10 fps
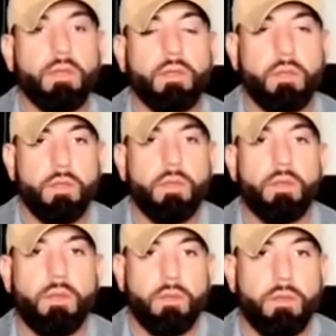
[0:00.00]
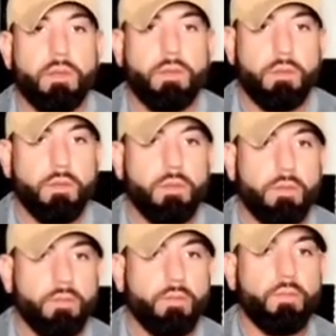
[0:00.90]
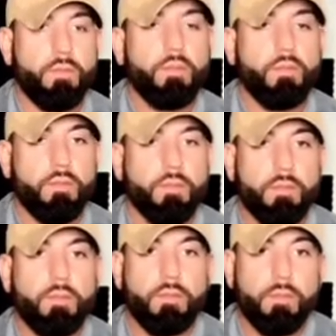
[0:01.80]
Don't go down that path.